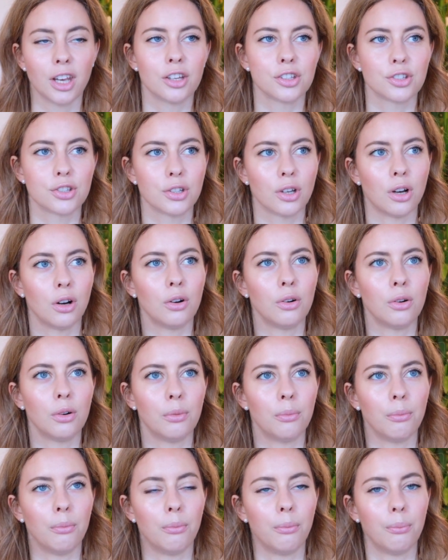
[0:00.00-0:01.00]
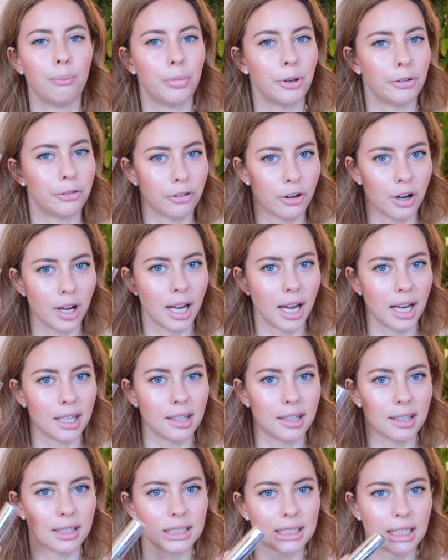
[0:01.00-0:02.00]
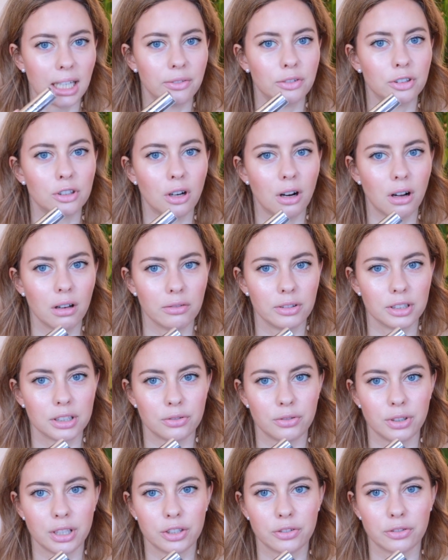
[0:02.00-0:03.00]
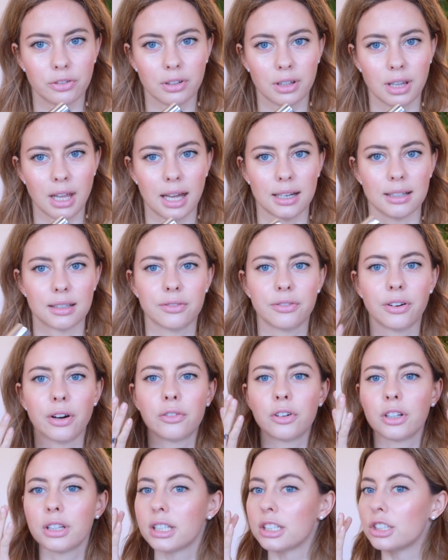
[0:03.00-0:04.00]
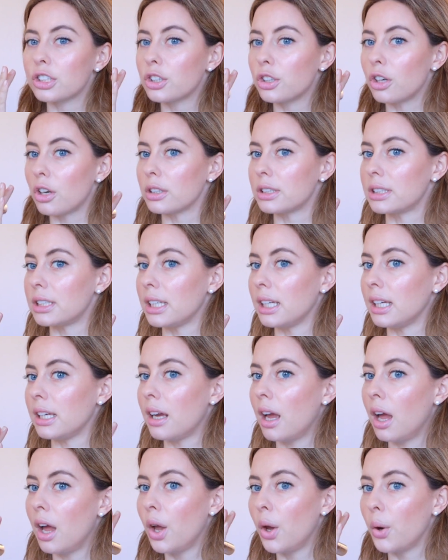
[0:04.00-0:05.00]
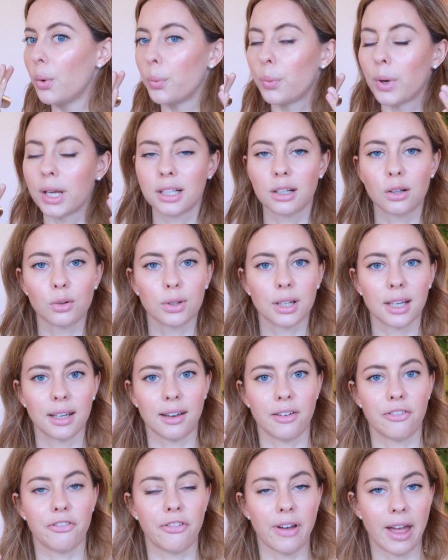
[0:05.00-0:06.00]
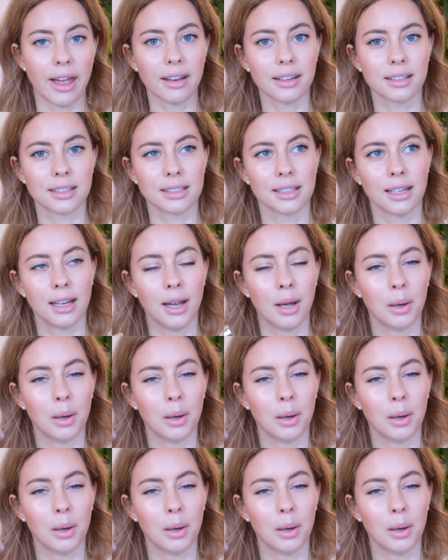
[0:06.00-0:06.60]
So before I had this, I would always reach for that if I want this glossy, wet looking effect.